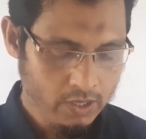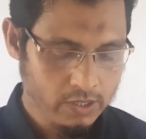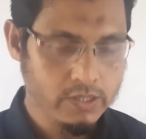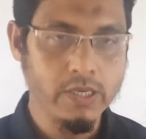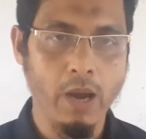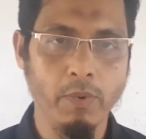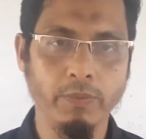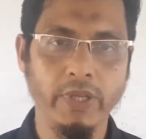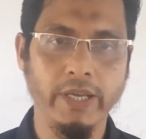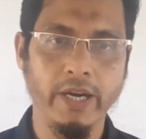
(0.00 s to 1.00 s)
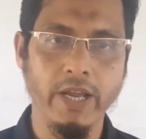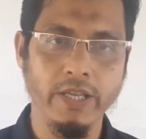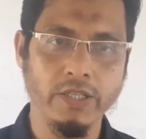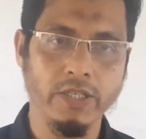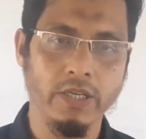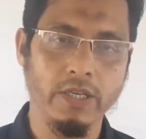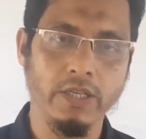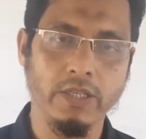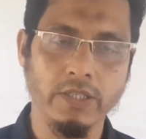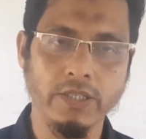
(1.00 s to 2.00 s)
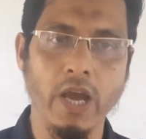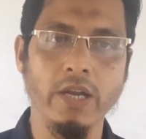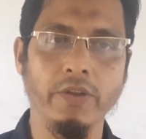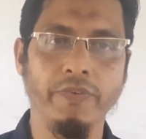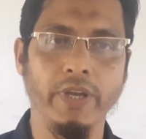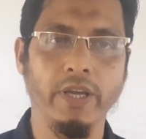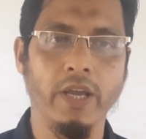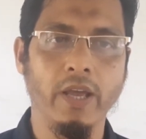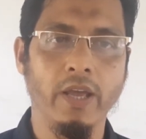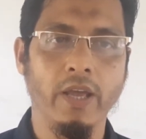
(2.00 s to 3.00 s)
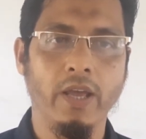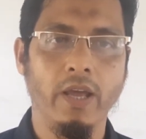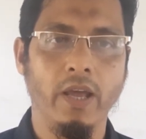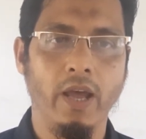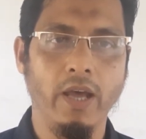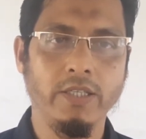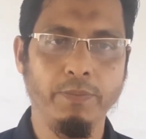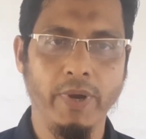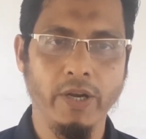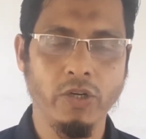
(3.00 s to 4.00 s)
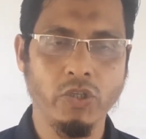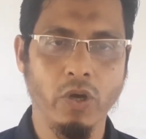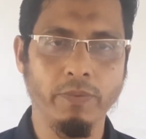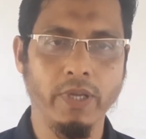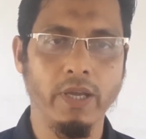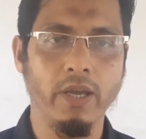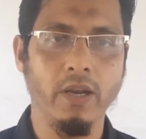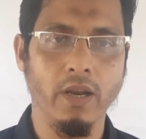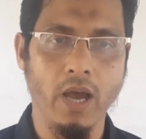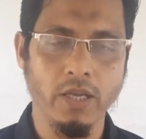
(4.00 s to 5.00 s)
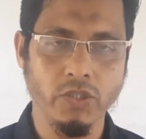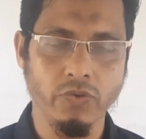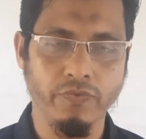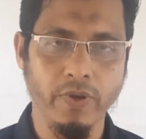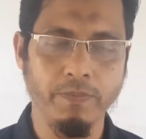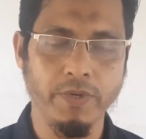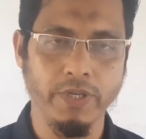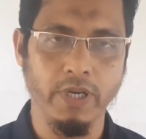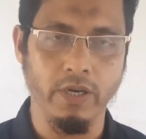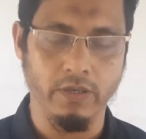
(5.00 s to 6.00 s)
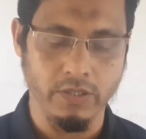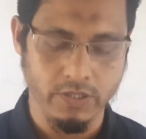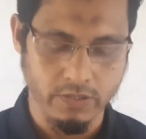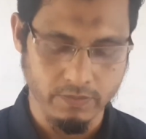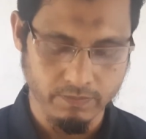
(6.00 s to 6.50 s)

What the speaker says: Some of the Greatest Scientific Achievements of the Last 50 Years.